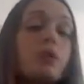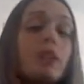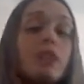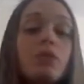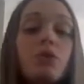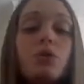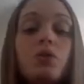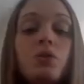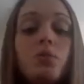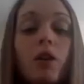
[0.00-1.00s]
we're going to do
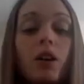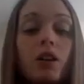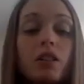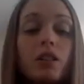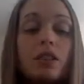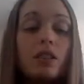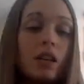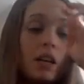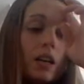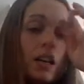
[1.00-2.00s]
2 parts.
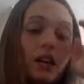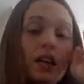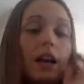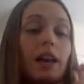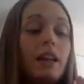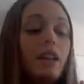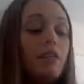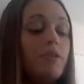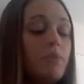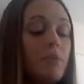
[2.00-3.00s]

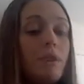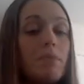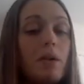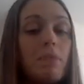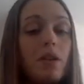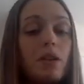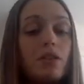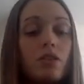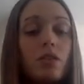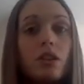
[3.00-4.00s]
And for me, my
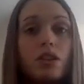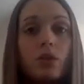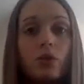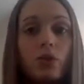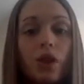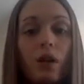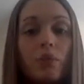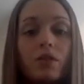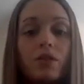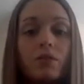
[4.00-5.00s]
parts are 2
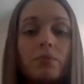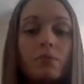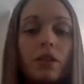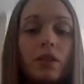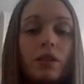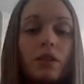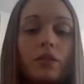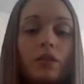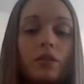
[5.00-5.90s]
drops per